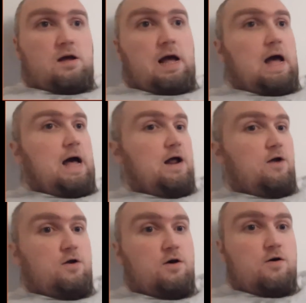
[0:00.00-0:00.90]
I
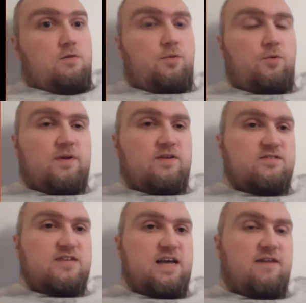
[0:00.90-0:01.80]
don't know, but we
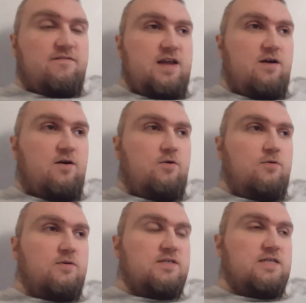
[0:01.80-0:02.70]
just have Tara,
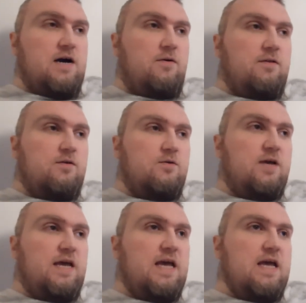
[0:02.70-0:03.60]
who is now a little
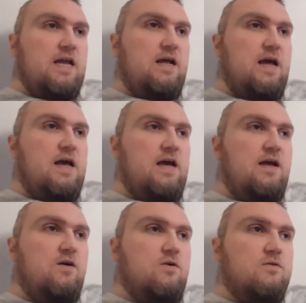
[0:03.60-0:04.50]
kid,
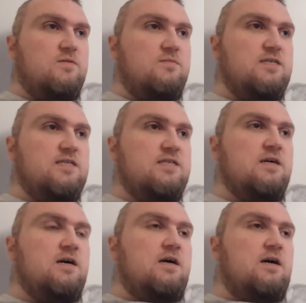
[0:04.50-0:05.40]
and ultimately,
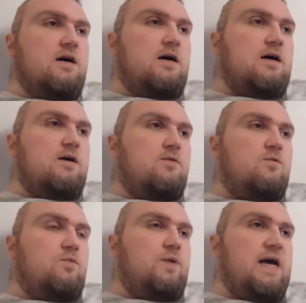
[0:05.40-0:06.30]

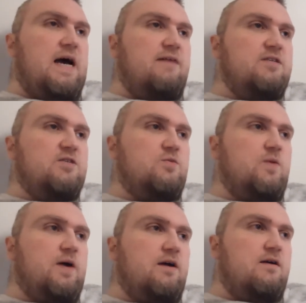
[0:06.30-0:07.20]
uh, we have it to
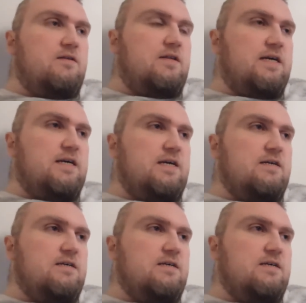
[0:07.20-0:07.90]
where like